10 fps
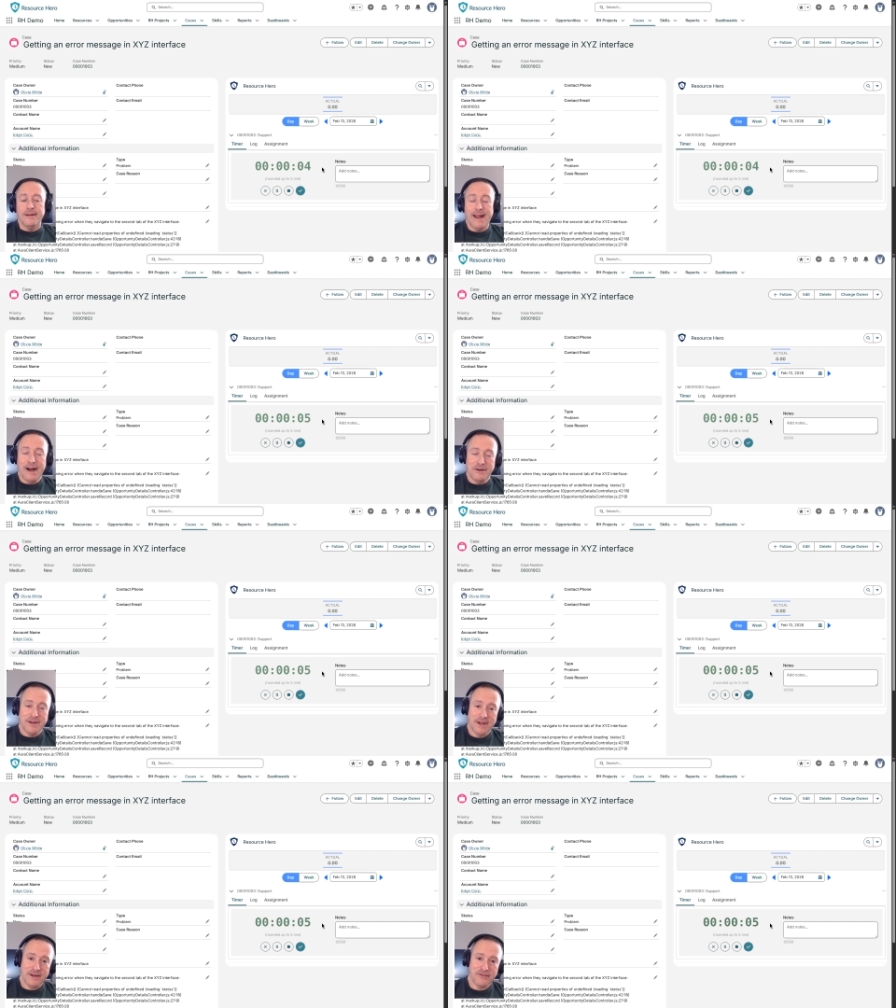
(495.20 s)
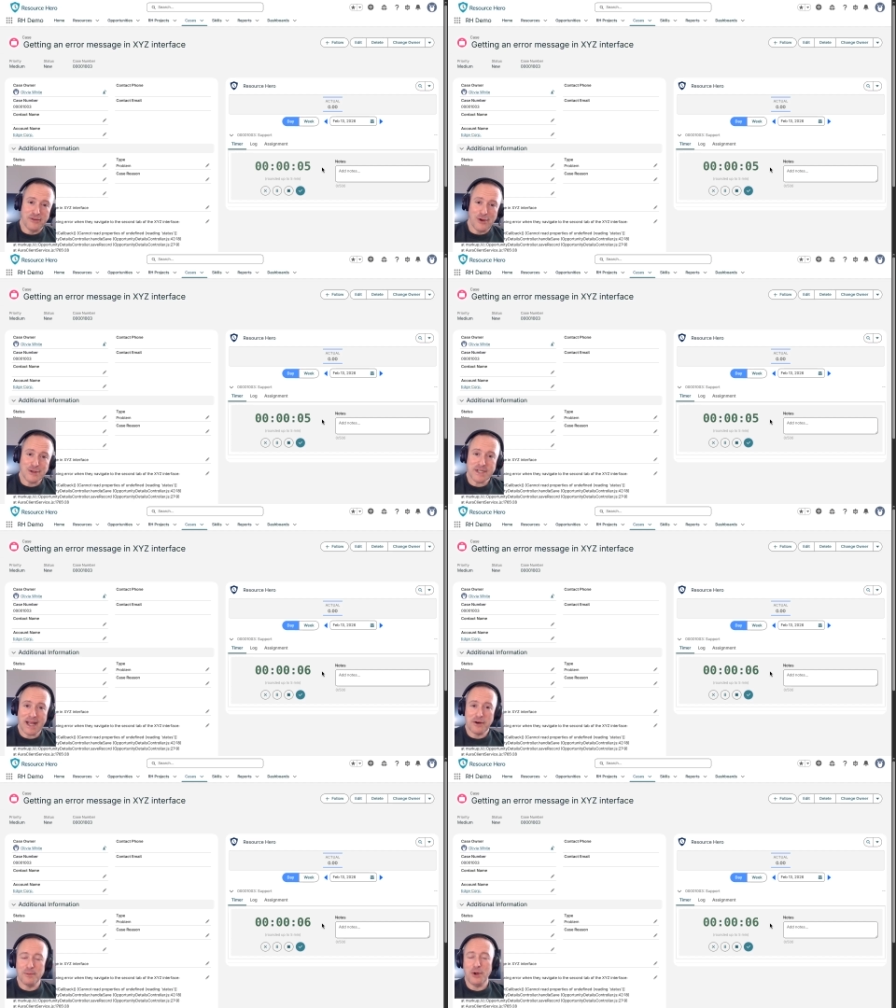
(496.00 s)
Now, for those
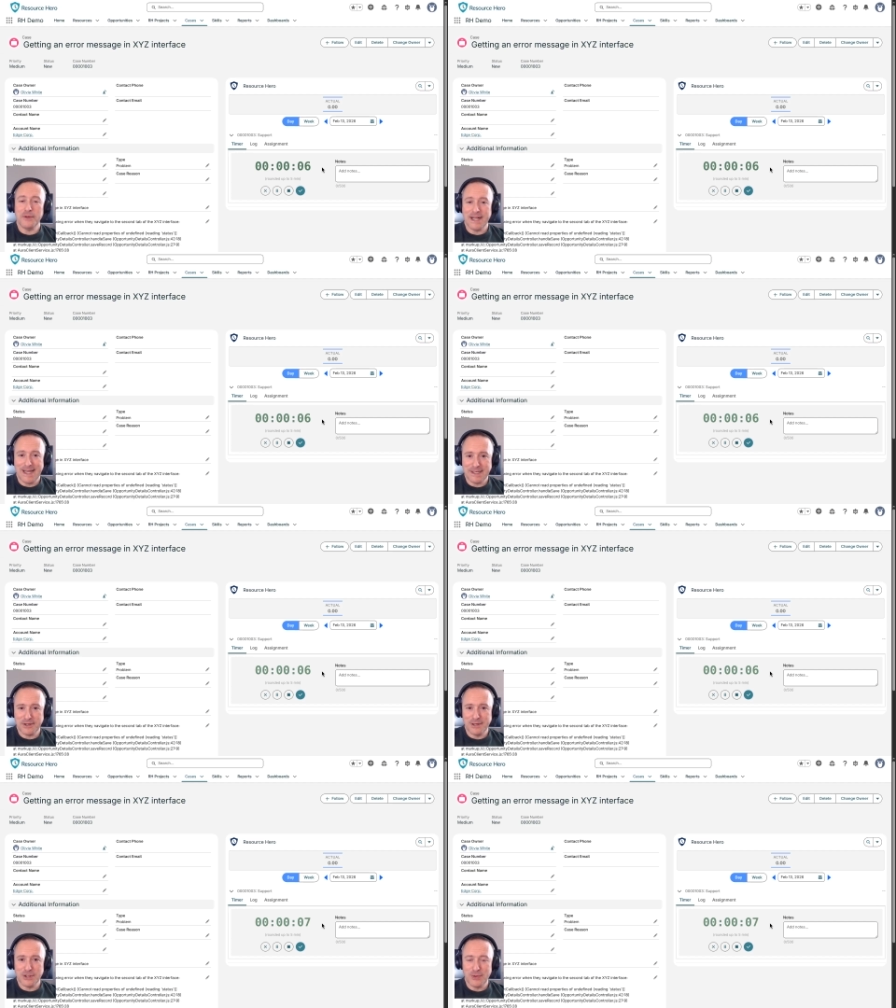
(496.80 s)
that are multitaskers,